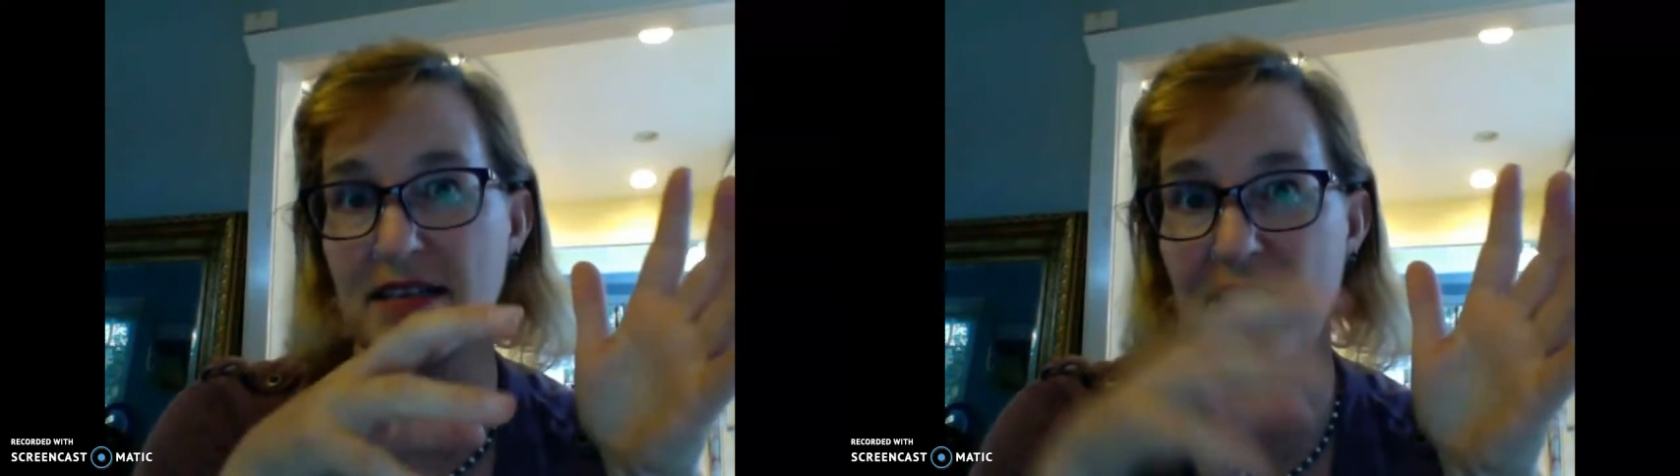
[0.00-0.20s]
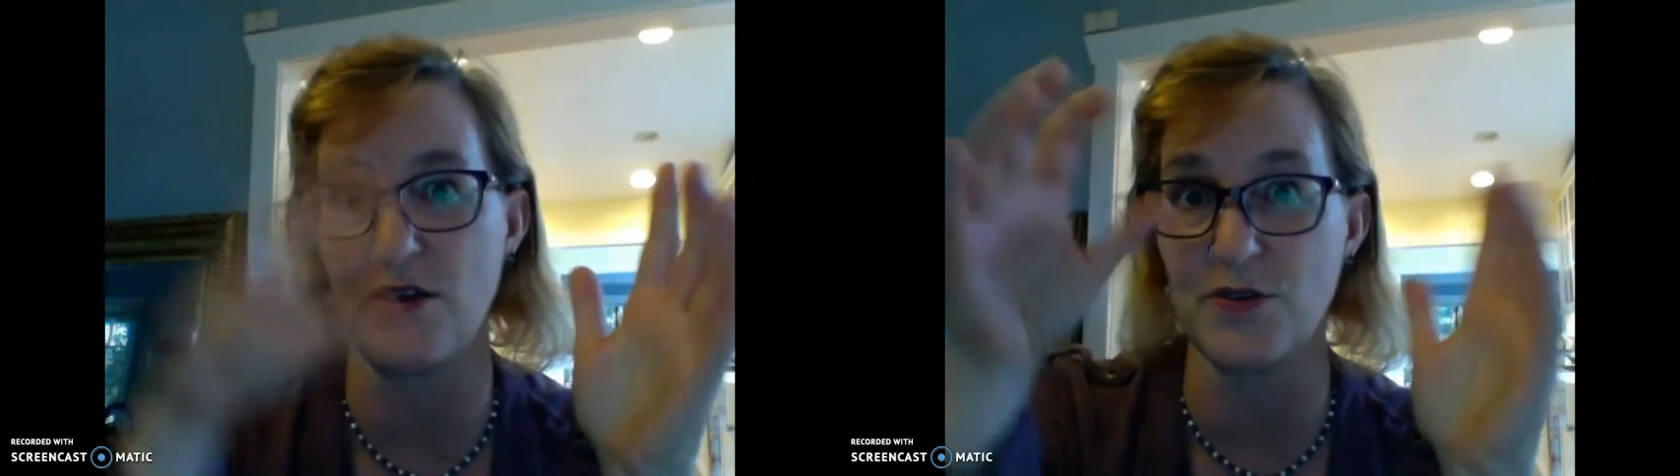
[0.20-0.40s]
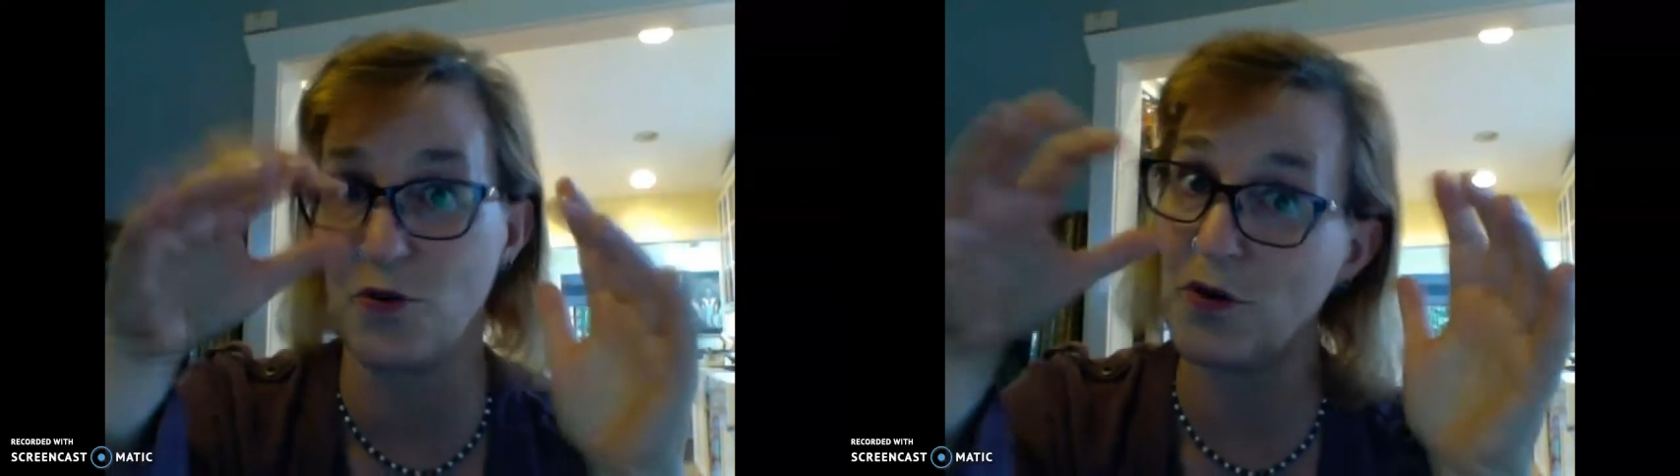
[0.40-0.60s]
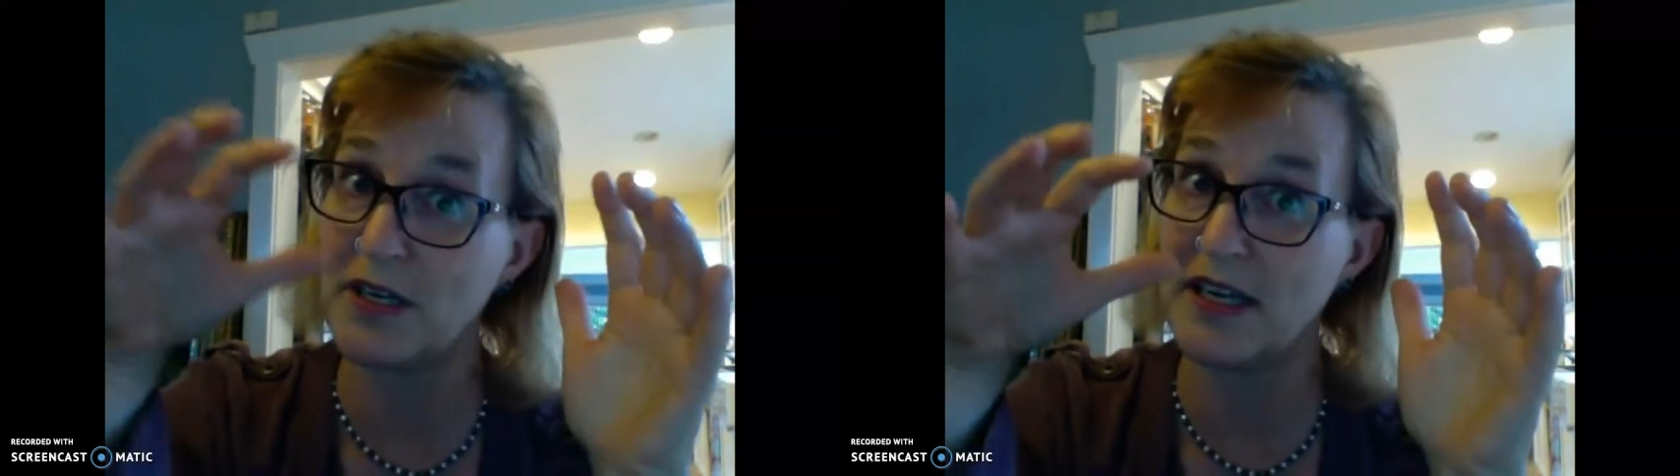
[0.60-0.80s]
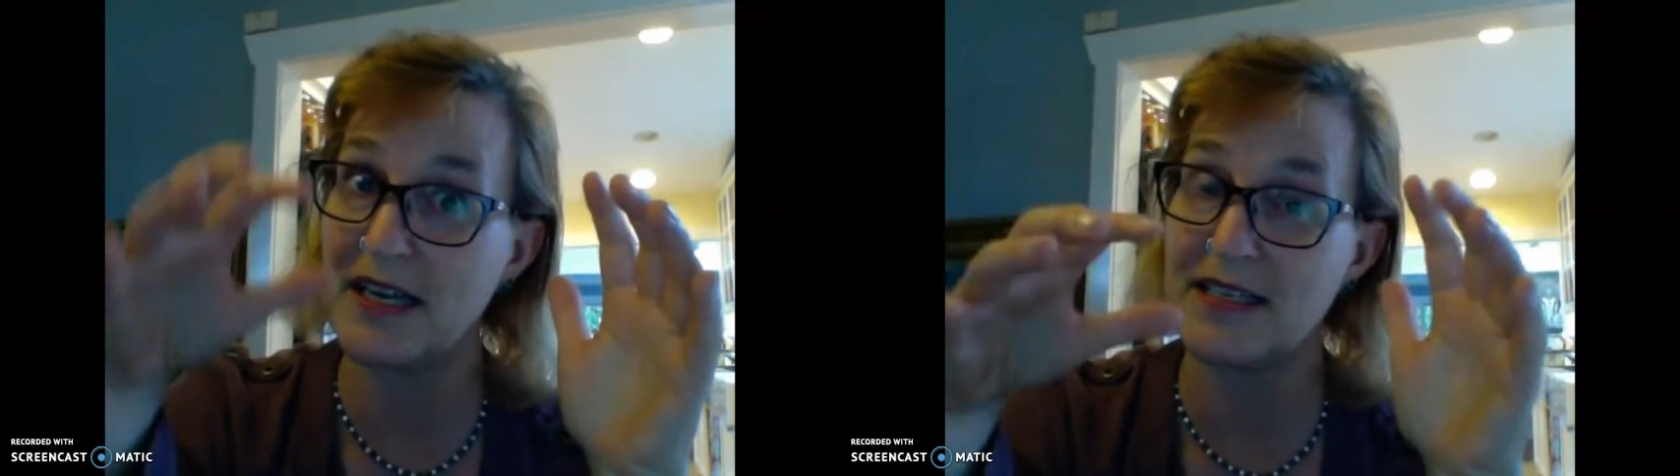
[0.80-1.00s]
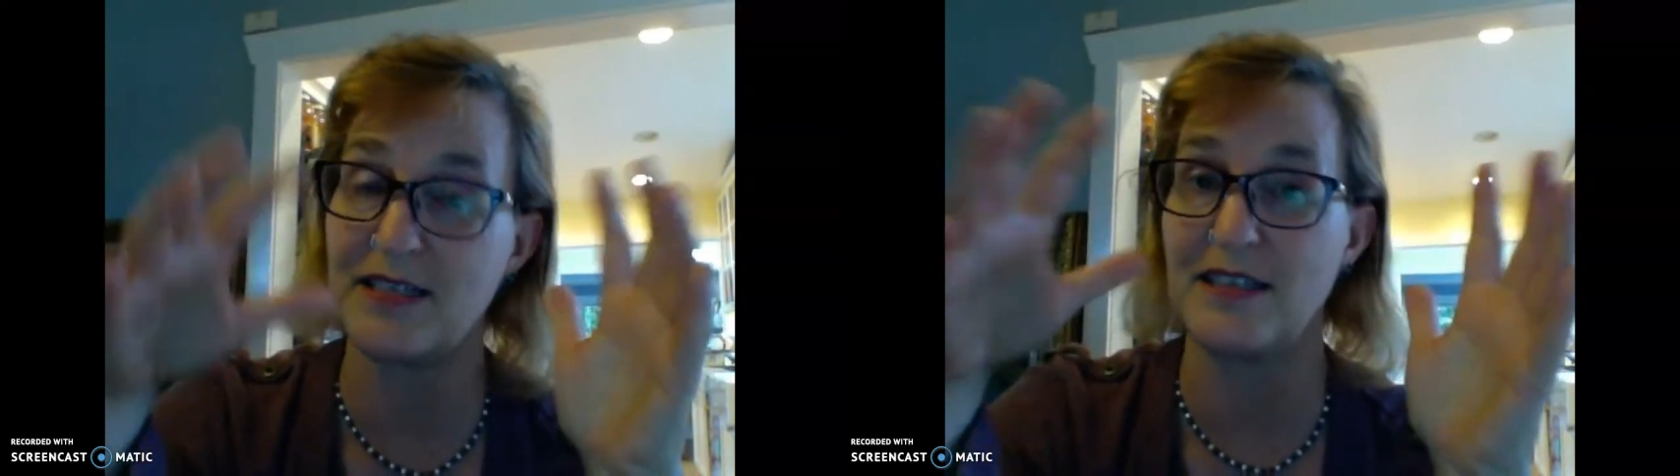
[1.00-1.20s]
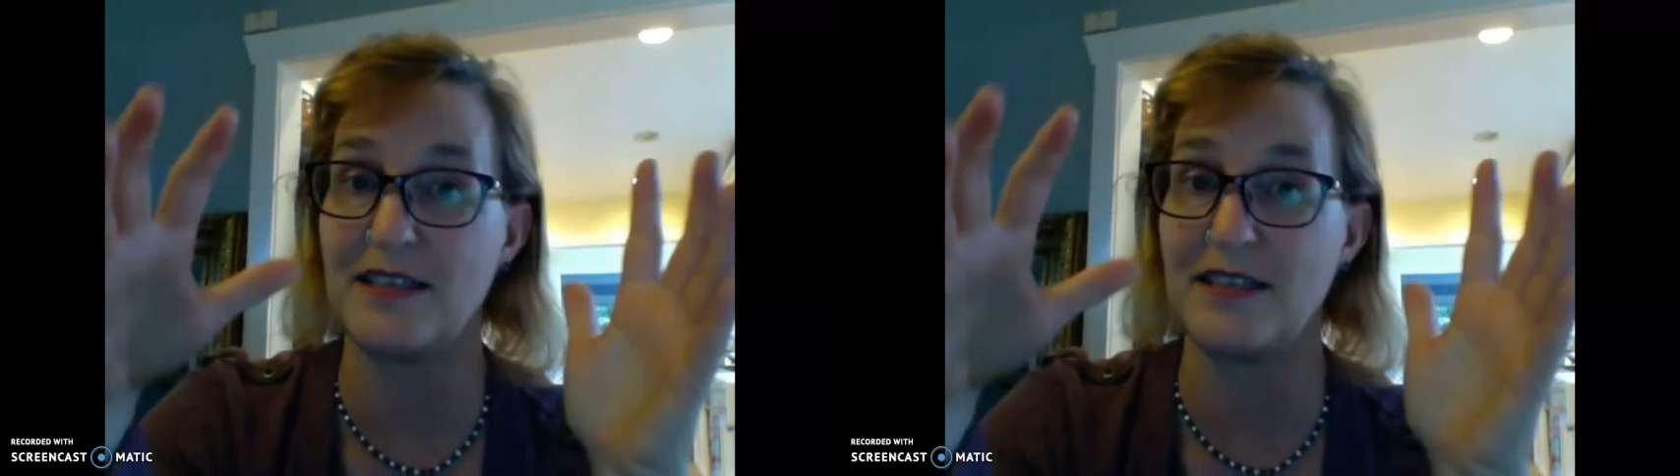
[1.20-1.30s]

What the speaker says: cells organize into